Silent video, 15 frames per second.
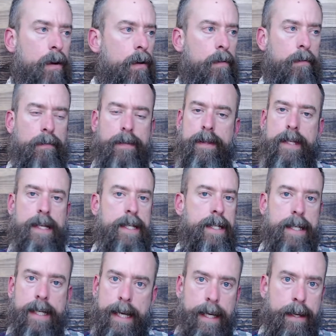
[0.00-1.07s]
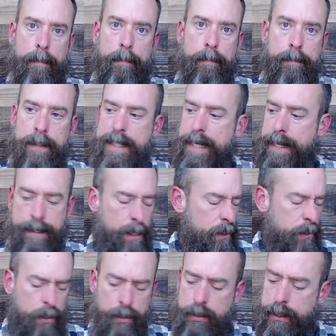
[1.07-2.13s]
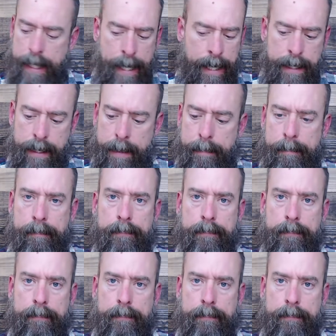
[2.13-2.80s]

Didn't get him. Didn't understand him.